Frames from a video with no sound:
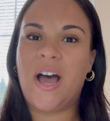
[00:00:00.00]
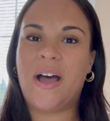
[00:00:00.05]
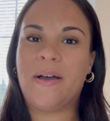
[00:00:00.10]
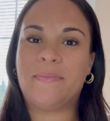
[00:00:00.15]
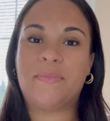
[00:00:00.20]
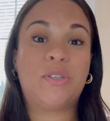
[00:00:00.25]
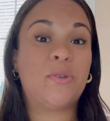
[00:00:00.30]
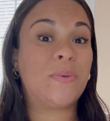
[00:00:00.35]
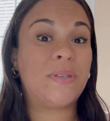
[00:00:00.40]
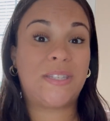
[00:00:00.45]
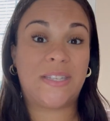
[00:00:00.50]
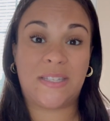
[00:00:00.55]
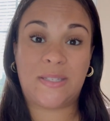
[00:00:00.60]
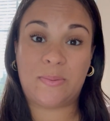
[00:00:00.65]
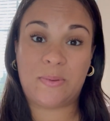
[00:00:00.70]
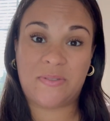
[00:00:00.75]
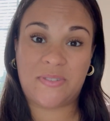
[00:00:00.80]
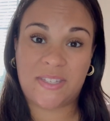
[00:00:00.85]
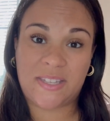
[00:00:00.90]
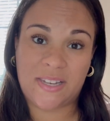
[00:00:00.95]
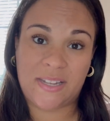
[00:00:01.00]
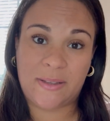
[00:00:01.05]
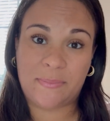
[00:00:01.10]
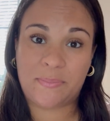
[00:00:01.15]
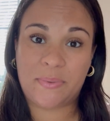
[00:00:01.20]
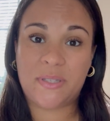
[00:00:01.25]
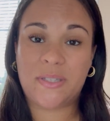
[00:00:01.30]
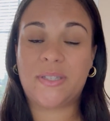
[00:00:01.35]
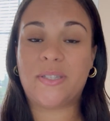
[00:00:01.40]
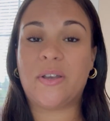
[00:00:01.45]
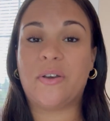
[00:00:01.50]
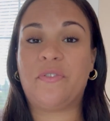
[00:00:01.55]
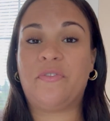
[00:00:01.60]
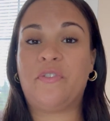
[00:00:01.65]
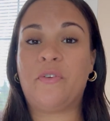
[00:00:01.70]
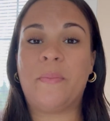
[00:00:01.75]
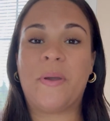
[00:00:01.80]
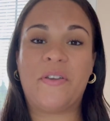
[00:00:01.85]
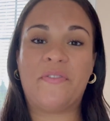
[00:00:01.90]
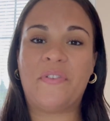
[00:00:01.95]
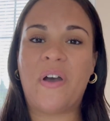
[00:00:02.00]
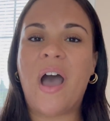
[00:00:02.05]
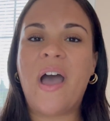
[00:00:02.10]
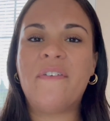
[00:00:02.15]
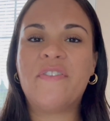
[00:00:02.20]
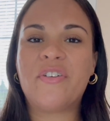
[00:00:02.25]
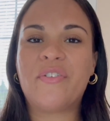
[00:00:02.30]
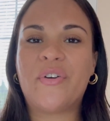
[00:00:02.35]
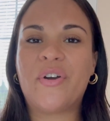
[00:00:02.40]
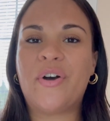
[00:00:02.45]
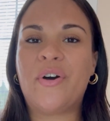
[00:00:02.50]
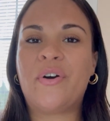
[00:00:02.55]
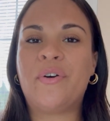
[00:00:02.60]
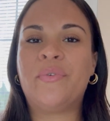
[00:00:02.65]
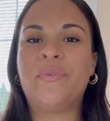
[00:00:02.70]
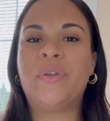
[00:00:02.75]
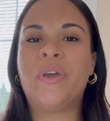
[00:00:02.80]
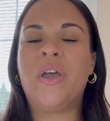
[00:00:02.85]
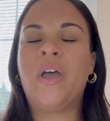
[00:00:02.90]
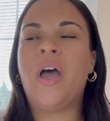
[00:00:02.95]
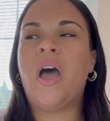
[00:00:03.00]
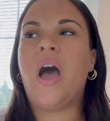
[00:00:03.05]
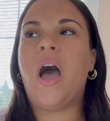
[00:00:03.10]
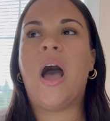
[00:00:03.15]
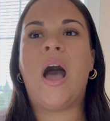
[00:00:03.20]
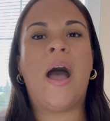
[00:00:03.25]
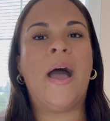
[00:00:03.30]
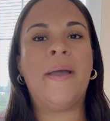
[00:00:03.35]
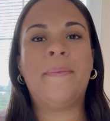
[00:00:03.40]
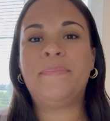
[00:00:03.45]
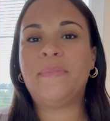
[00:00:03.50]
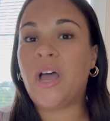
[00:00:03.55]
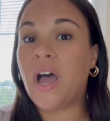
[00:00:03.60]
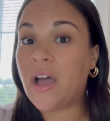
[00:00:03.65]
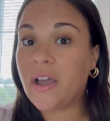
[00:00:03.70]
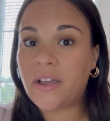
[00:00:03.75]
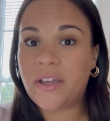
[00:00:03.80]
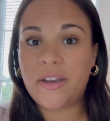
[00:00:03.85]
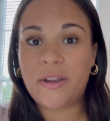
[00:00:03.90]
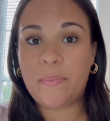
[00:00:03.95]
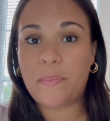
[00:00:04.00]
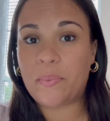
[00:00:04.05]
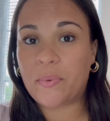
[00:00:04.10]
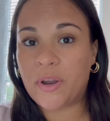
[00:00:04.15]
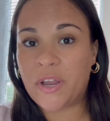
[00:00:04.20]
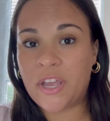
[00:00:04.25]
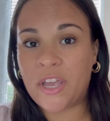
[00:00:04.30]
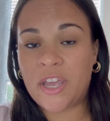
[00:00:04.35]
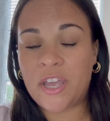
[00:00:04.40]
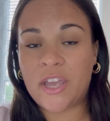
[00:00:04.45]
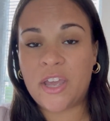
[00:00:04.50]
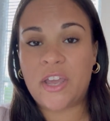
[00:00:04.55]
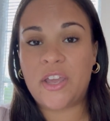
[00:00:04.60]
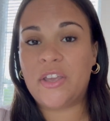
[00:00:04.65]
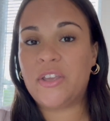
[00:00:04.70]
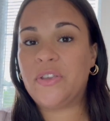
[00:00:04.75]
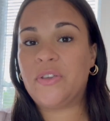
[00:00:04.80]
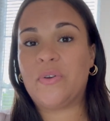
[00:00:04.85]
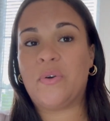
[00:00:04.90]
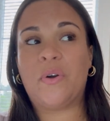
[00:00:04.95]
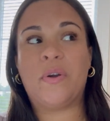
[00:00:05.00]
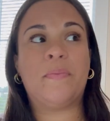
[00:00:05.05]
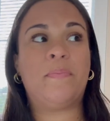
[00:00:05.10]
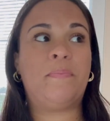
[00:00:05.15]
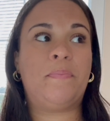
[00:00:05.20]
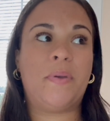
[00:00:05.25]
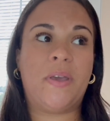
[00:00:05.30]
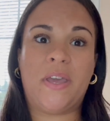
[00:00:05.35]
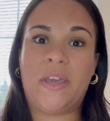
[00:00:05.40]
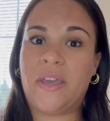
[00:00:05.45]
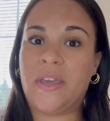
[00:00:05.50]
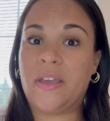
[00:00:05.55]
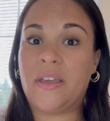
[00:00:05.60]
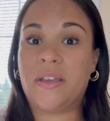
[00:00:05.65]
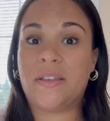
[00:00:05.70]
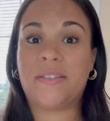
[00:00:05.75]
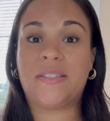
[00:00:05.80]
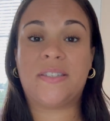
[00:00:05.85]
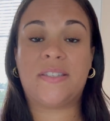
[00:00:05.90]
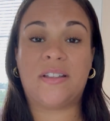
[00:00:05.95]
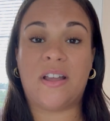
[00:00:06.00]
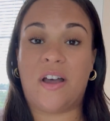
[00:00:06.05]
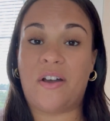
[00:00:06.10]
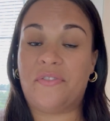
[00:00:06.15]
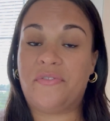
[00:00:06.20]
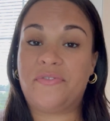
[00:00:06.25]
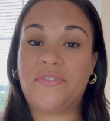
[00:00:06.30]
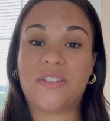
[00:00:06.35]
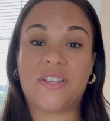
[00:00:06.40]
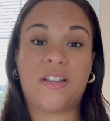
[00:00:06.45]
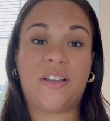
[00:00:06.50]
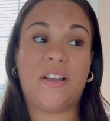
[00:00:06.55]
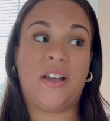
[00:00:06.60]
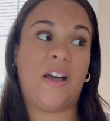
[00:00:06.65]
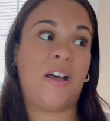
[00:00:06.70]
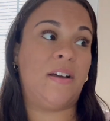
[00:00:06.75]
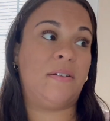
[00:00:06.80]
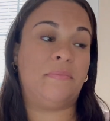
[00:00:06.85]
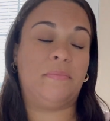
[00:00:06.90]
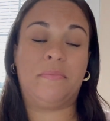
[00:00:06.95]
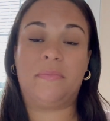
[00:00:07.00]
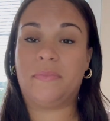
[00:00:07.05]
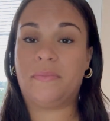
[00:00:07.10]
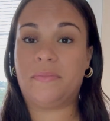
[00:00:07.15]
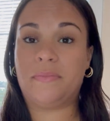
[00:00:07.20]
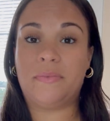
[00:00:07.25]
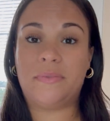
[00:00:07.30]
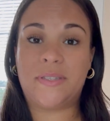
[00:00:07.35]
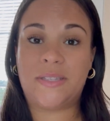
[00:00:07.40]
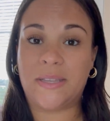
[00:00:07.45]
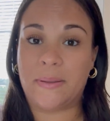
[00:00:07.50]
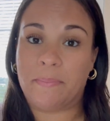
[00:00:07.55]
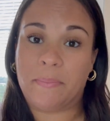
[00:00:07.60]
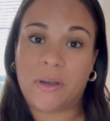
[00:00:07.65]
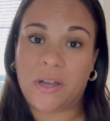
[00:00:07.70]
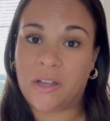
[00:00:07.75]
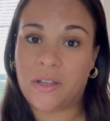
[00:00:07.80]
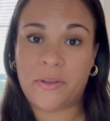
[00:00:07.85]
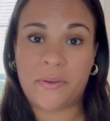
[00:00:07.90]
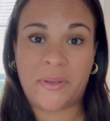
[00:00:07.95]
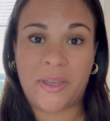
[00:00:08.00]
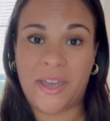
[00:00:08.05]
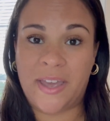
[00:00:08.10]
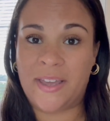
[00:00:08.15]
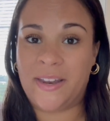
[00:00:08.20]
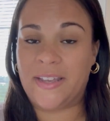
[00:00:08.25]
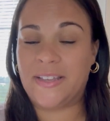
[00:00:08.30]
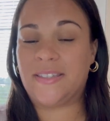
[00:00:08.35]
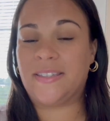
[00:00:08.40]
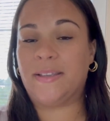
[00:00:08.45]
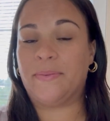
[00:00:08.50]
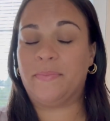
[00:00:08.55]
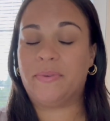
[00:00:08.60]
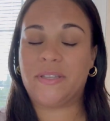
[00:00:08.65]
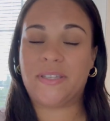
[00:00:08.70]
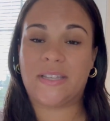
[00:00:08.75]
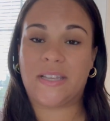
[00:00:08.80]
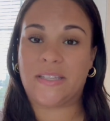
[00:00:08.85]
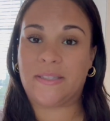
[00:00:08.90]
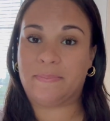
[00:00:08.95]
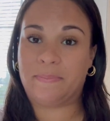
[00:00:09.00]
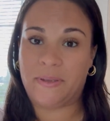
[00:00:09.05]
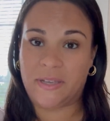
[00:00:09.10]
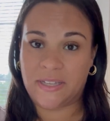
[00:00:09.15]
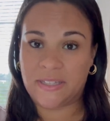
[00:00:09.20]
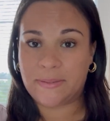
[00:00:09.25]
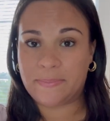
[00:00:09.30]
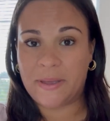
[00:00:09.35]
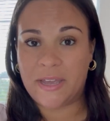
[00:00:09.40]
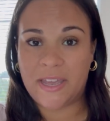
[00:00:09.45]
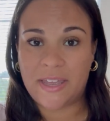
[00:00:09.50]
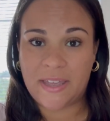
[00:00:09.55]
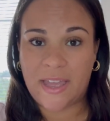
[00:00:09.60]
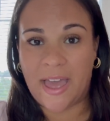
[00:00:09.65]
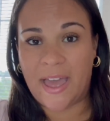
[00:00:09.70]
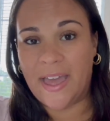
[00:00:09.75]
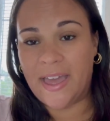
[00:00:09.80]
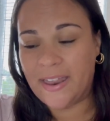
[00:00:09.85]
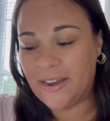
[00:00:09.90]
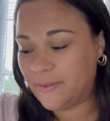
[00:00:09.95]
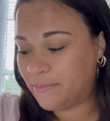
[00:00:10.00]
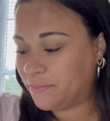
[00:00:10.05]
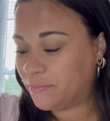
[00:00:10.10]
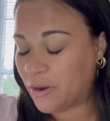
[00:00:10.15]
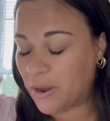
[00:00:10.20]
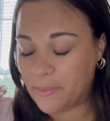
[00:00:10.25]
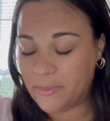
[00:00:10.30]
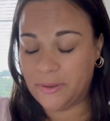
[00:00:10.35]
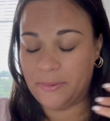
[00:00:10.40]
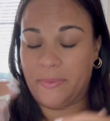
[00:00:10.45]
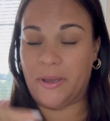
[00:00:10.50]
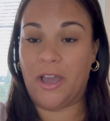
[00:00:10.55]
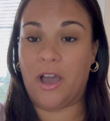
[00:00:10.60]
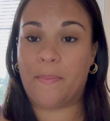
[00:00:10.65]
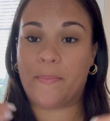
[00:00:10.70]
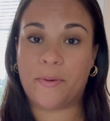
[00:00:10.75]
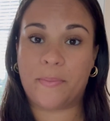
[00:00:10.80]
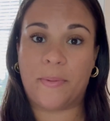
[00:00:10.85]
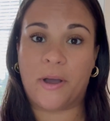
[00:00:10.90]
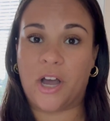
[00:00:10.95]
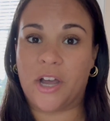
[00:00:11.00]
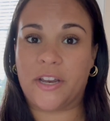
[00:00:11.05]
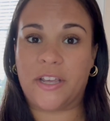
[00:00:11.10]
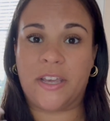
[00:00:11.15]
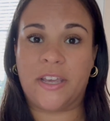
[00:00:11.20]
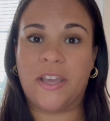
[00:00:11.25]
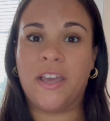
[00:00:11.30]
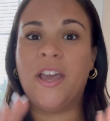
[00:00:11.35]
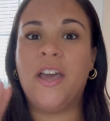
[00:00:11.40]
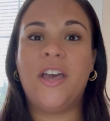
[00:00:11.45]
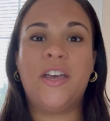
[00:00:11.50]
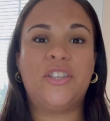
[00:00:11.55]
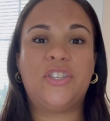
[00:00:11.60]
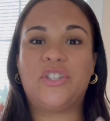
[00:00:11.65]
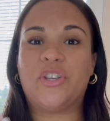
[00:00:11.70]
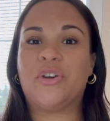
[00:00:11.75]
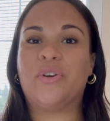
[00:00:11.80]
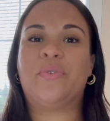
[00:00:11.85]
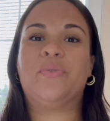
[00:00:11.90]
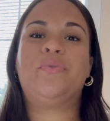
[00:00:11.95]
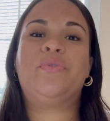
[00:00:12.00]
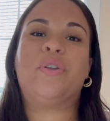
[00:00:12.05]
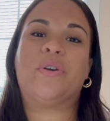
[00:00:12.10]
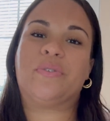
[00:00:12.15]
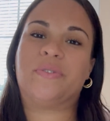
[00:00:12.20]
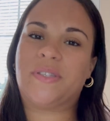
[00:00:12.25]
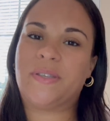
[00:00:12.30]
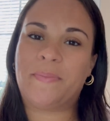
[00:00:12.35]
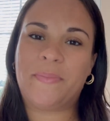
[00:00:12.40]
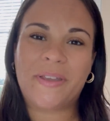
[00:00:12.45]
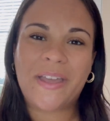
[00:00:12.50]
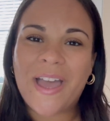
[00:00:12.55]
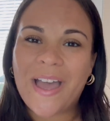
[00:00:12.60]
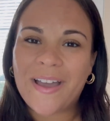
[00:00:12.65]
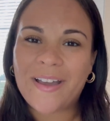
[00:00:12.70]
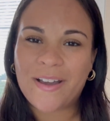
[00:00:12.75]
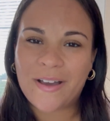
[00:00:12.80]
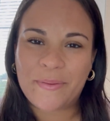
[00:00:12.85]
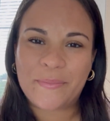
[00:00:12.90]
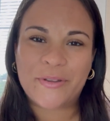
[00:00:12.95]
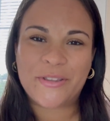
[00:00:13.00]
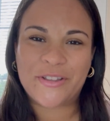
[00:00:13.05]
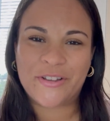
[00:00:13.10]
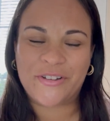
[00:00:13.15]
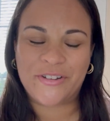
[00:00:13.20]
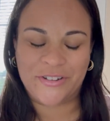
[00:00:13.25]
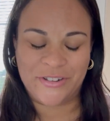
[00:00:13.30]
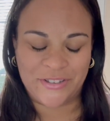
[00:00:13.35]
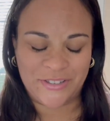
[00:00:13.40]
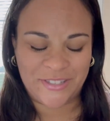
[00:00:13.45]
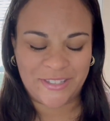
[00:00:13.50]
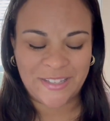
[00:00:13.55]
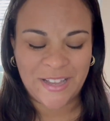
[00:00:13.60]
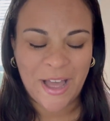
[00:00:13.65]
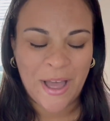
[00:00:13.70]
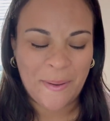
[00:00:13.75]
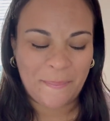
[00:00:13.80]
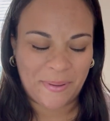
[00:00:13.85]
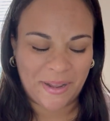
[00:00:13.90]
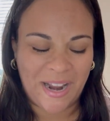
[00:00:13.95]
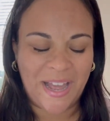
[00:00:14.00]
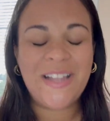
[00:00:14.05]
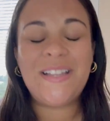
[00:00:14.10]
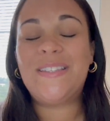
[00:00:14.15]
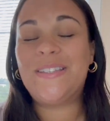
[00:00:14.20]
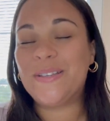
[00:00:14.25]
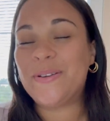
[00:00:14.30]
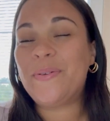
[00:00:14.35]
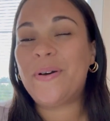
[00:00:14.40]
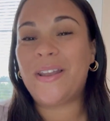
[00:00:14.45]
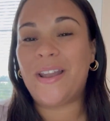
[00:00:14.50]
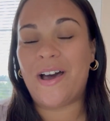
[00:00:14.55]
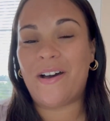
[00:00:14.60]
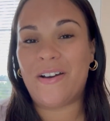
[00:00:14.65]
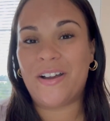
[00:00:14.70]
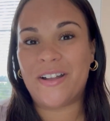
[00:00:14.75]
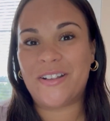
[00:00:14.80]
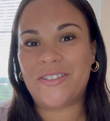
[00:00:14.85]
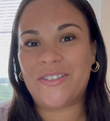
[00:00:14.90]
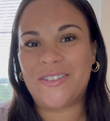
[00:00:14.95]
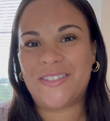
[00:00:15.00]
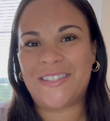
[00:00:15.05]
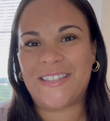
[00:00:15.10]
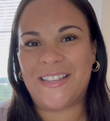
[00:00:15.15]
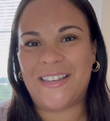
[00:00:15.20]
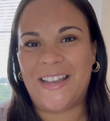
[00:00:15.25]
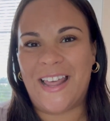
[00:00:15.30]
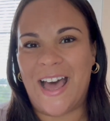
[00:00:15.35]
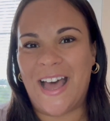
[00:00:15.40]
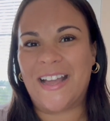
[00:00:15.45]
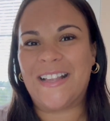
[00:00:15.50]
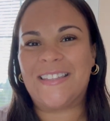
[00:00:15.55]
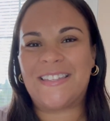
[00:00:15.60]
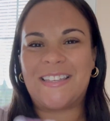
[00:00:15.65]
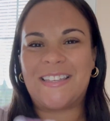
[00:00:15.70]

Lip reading: to assist with sleep. So for my 5-year-old, I'm not gonna bring your big stuffed Simba, okay? Like Simba's as big as my head, probably my upper body. So no, Simba can't come on the cruise. But I do allow her to select